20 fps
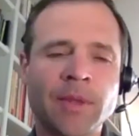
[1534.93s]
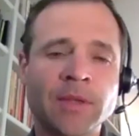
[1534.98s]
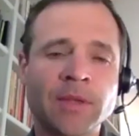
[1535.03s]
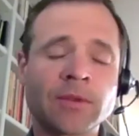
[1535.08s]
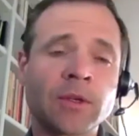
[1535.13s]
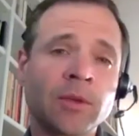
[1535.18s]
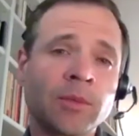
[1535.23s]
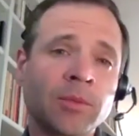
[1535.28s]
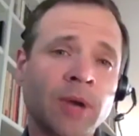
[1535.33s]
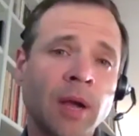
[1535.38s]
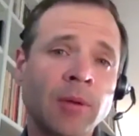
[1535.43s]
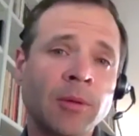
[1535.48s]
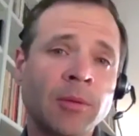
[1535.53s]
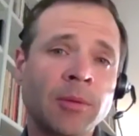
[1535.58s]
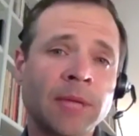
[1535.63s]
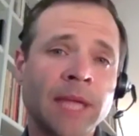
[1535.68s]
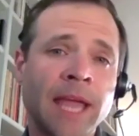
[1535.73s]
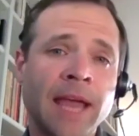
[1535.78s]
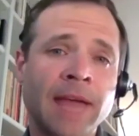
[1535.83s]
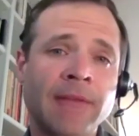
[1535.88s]
and so you
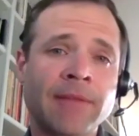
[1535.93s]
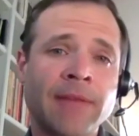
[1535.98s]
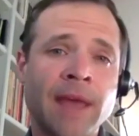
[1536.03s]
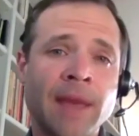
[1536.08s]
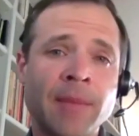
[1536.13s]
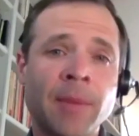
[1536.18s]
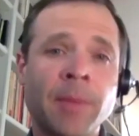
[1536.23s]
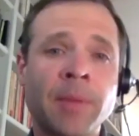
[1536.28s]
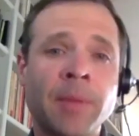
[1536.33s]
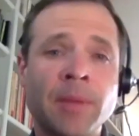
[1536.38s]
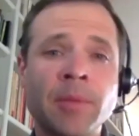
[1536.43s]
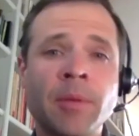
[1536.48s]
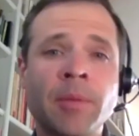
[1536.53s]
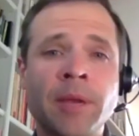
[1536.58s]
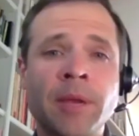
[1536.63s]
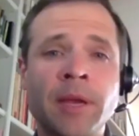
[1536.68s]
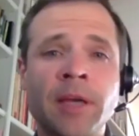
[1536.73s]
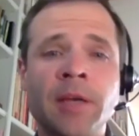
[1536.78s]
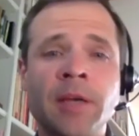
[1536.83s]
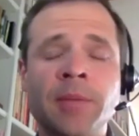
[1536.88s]
probably have that, but be
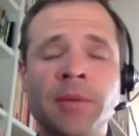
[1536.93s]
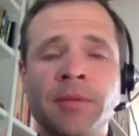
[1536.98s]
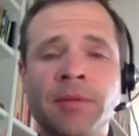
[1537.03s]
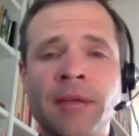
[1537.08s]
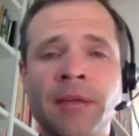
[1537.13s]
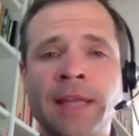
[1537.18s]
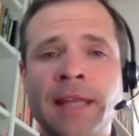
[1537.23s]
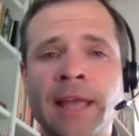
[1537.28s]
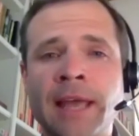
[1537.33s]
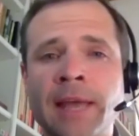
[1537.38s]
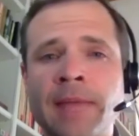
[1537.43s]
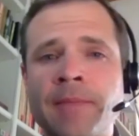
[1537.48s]
prepared to provide that.